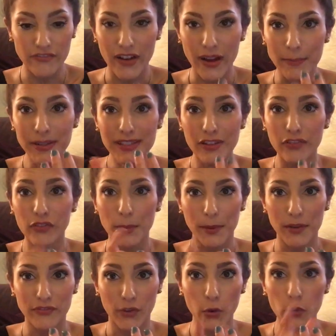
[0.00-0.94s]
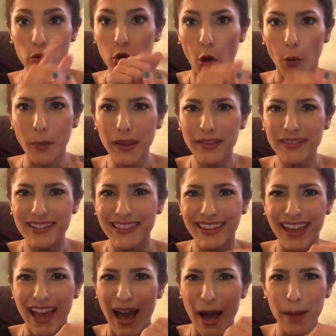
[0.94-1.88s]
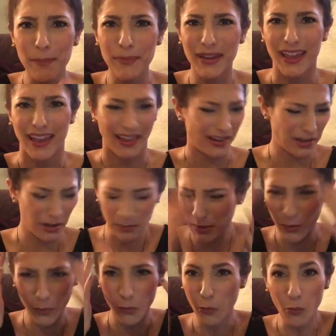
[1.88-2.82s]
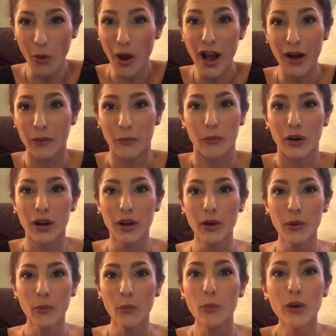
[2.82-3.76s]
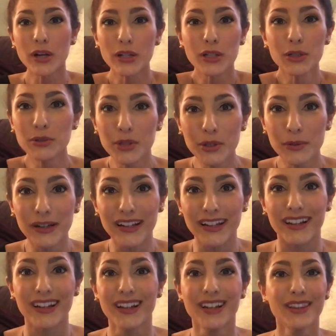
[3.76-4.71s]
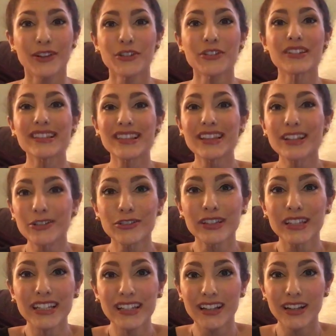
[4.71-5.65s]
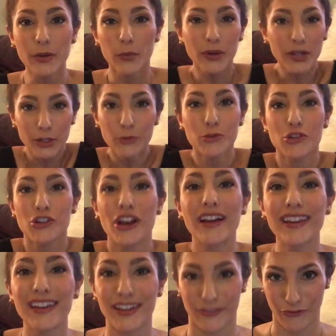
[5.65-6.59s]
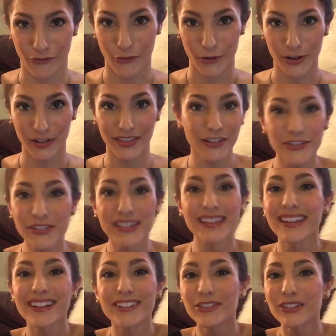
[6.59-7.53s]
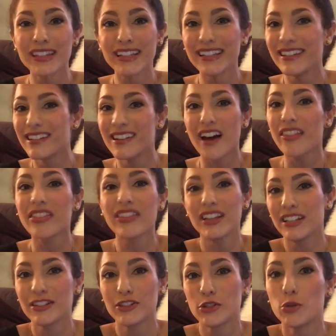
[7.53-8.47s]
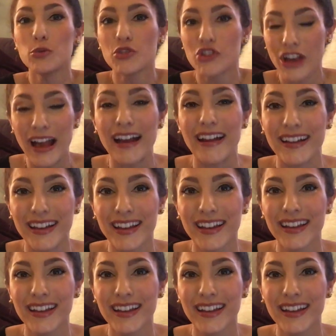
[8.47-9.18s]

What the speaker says: I find myself on my phone going to the app again. And I'm like, whoa, what are you doing? There is literally, what are you checking for? There is literally nothing to check.